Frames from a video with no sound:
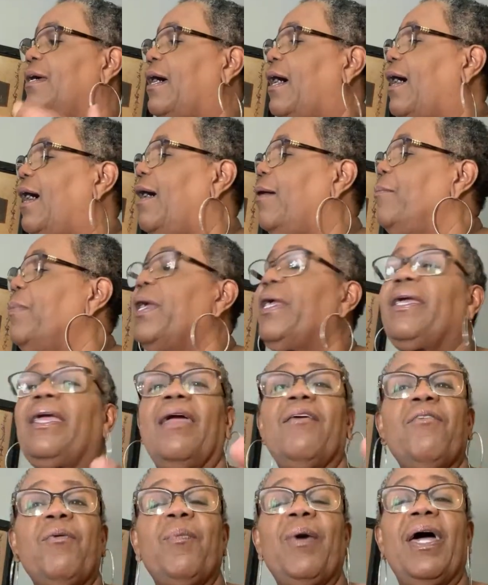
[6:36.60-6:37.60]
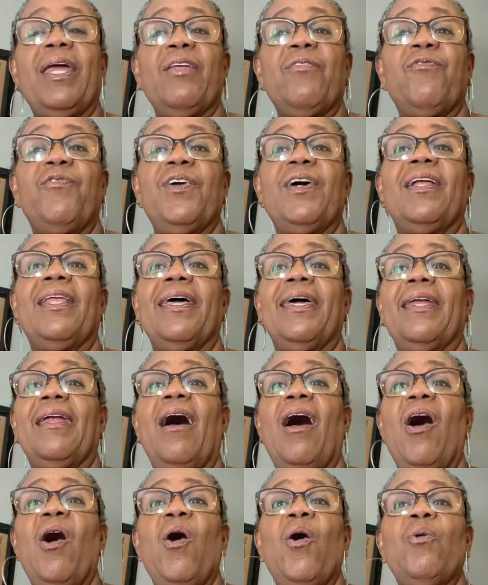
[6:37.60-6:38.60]
Uh, make everybody feel at
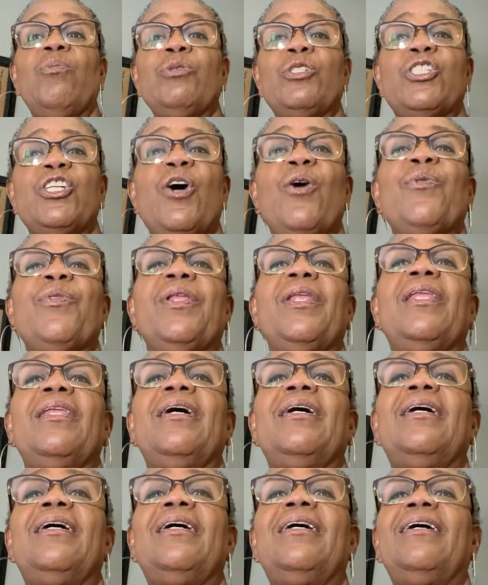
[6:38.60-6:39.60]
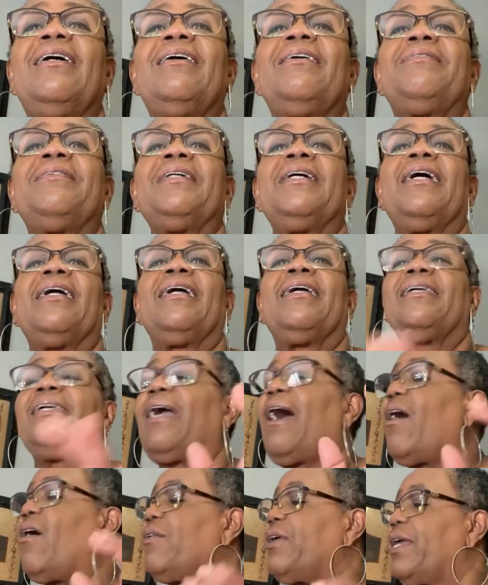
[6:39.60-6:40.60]
home, show the love,
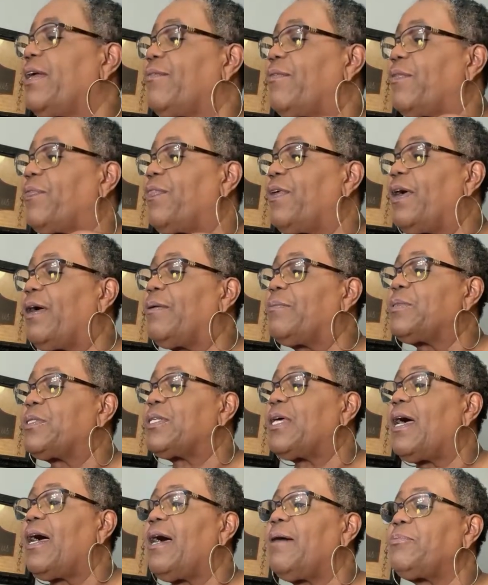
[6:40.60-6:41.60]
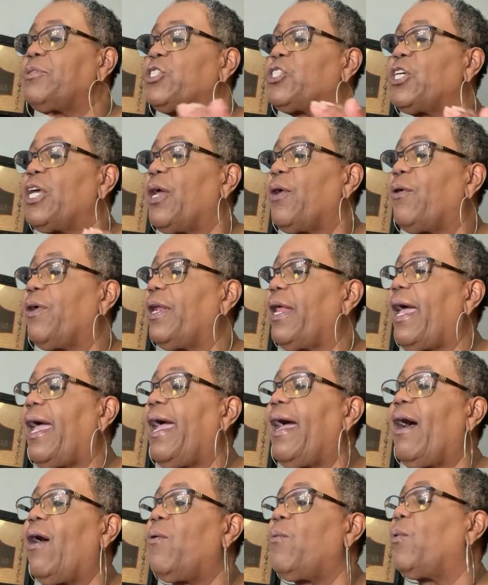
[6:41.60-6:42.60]
Y'all give a thumbs up, share it
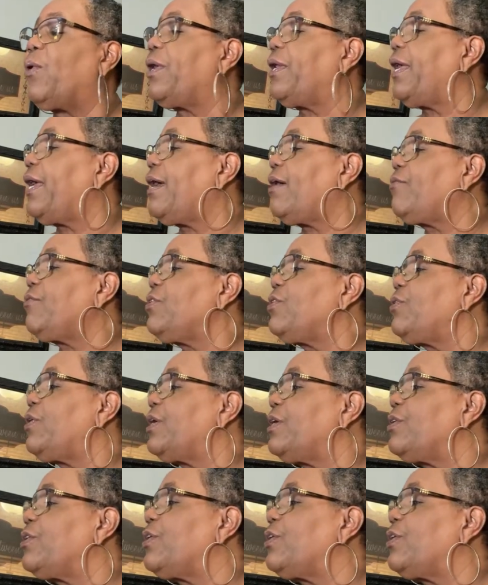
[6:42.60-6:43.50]
out, whatever you can